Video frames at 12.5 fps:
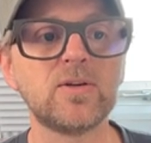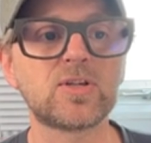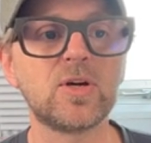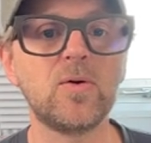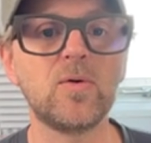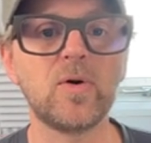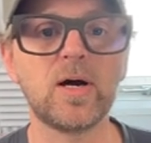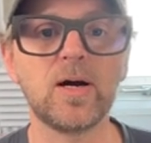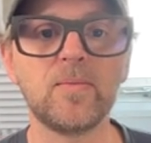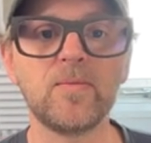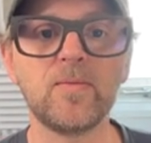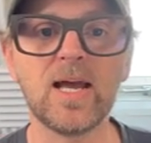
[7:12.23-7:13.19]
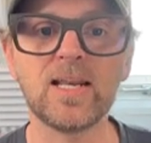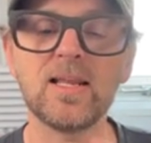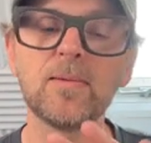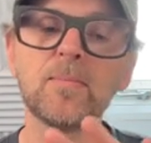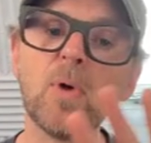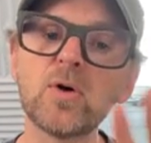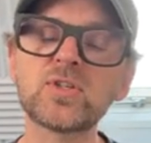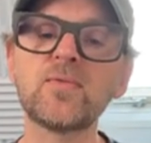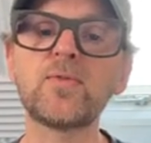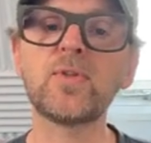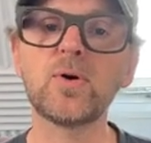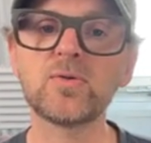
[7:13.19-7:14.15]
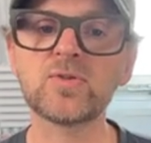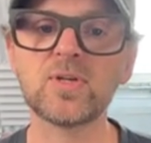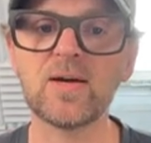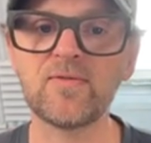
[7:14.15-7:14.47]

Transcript: So, and most of those are